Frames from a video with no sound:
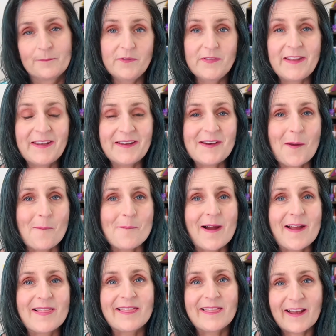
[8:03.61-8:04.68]
Then
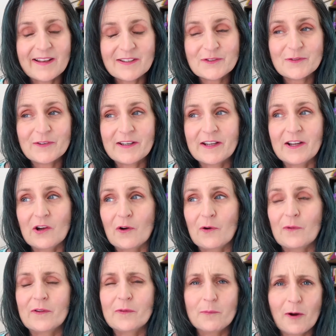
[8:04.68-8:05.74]
my last reading
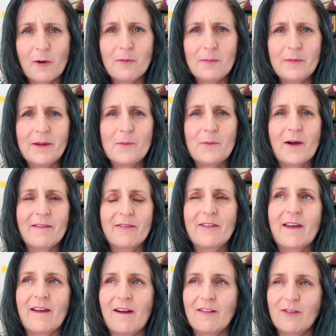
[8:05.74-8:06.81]
goal is probably one
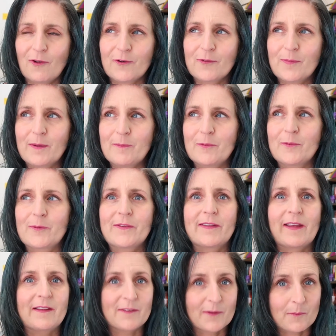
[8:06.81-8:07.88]
that a lot of people would
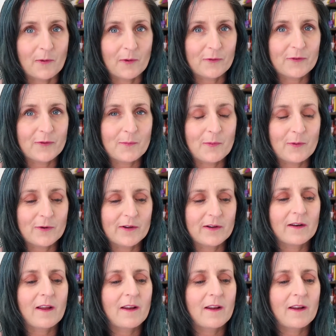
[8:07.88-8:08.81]
say is the most important,